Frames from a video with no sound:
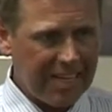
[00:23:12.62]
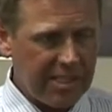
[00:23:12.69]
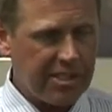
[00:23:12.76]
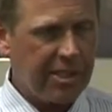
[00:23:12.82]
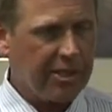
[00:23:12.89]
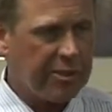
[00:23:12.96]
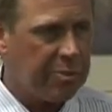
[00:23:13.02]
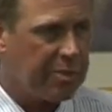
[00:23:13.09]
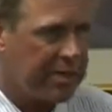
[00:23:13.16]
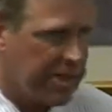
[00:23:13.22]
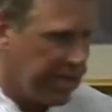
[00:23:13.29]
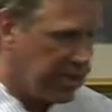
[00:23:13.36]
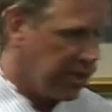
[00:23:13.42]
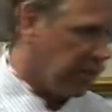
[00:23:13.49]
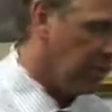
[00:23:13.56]
It's there to
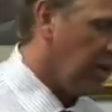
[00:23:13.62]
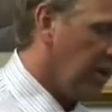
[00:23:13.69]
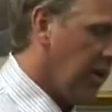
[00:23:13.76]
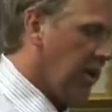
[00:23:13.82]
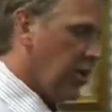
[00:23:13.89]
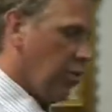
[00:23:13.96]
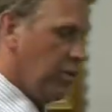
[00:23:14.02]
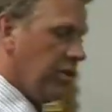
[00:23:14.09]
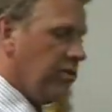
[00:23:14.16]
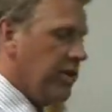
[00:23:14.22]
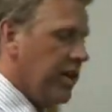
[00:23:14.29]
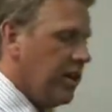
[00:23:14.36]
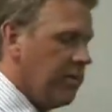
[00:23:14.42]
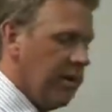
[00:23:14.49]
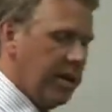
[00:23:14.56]
protect you. When you
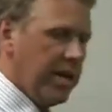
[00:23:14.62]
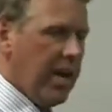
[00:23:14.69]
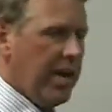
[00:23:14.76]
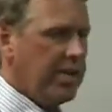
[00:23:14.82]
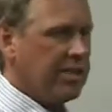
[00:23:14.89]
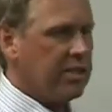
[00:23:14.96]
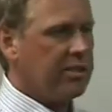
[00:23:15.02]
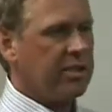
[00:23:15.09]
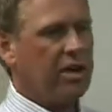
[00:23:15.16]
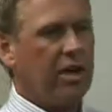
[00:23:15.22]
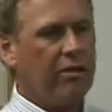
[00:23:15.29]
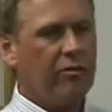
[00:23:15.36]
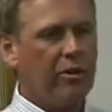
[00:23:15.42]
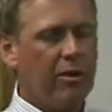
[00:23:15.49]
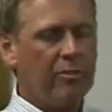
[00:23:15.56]
take a medication to
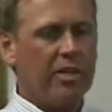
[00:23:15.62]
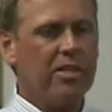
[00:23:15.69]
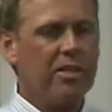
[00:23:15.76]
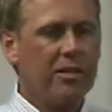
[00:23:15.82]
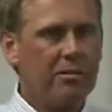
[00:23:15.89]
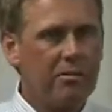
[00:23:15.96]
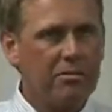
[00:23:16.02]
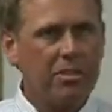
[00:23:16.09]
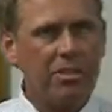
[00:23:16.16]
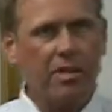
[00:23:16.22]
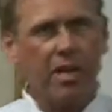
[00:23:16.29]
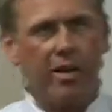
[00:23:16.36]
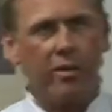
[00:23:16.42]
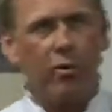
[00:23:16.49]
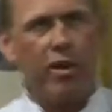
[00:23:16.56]
cover up these symptoms, it's
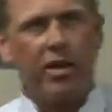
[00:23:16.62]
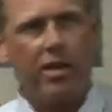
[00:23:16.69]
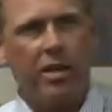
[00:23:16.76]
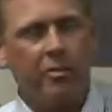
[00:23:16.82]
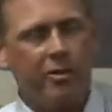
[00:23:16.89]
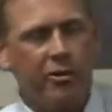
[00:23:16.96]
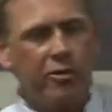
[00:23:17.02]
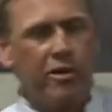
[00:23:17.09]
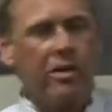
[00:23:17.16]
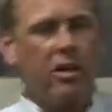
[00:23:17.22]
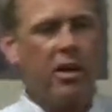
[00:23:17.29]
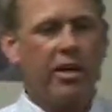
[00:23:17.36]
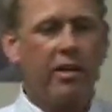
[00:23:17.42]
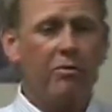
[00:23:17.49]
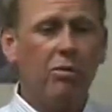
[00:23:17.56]
like waking up at 3
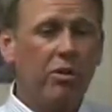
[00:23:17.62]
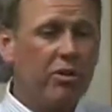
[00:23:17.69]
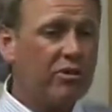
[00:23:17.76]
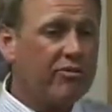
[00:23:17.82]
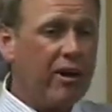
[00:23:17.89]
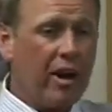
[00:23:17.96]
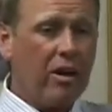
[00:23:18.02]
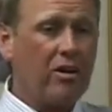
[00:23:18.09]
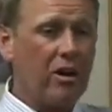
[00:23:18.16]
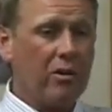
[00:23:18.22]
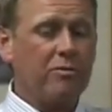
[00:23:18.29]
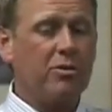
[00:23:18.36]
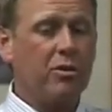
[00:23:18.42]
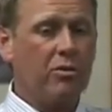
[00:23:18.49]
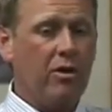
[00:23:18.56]
o'clock in the morning, your fire
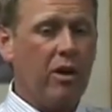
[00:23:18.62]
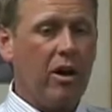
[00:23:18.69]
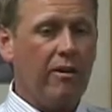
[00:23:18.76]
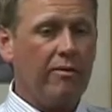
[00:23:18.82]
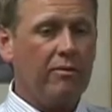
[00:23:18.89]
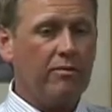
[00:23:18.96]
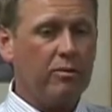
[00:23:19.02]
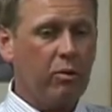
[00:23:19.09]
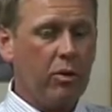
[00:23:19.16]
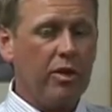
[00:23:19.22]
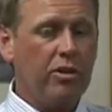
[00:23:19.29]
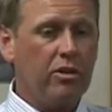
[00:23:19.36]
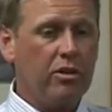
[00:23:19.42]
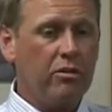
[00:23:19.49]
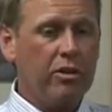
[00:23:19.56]
alarm's going off. So what
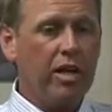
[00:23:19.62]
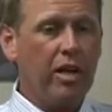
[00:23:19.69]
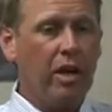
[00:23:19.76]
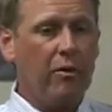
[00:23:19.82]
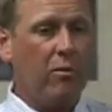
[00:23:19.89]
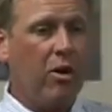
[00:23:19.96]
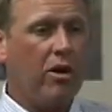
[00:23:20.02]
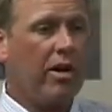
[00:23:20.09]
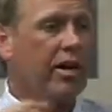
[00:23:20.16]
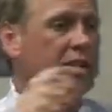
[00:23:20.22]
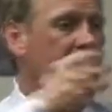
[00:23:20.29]
do? Get up, walk